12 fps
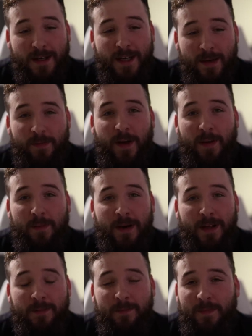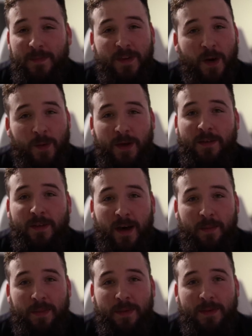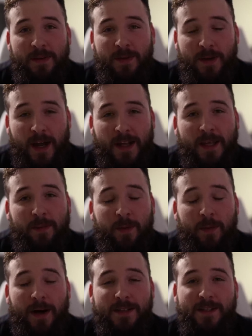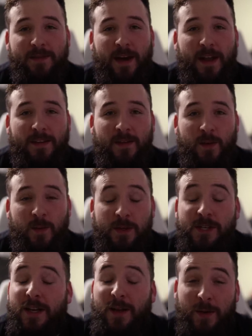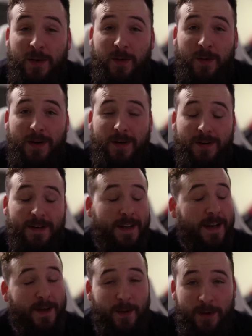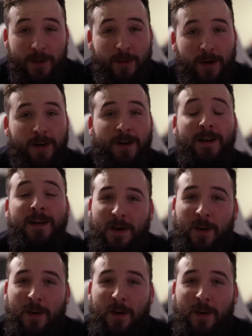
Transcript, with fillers: Keep fighting, buddy. Don't give up. You gotta keep your positive attitude, which I know you will, and I know you are.